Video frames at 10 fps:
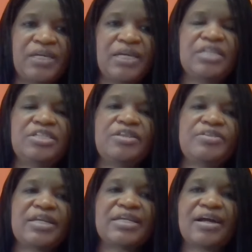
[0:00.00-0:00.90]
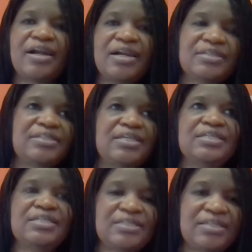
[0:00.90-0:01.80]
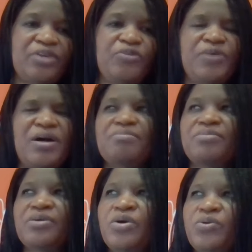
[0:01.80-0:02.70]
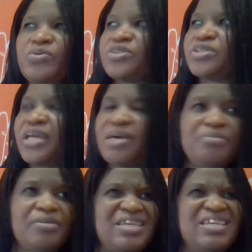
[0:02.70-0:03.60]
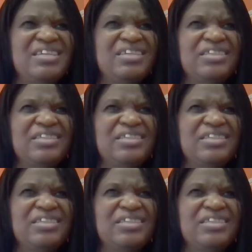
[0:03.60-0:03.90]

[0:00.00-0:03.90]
It tells that he cursed is the son of Ham. His name is,